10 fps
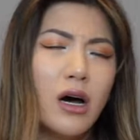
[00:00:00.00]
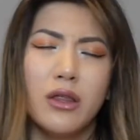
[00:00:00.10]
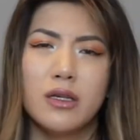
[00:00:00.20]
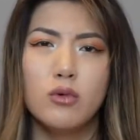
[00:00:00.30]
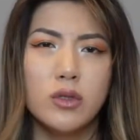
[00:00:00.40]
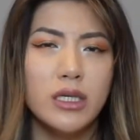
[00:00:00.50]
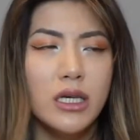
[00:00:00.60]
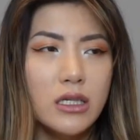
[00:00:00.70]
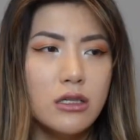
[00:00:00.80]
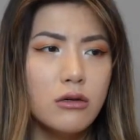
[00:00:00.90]
other more
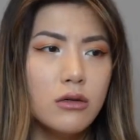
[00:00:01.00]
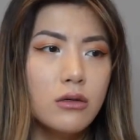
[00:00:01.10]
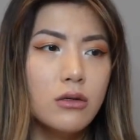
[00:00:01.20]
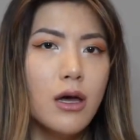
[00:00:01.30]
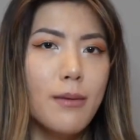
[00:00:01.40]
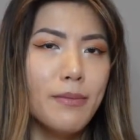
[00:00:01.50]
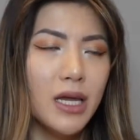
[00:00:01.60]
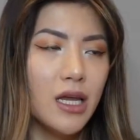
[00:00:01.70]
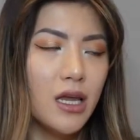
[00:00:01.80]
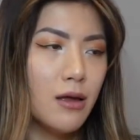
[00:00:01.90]
seasonal
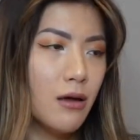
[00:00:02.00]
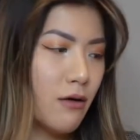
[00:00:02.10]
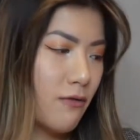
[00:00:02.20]
mini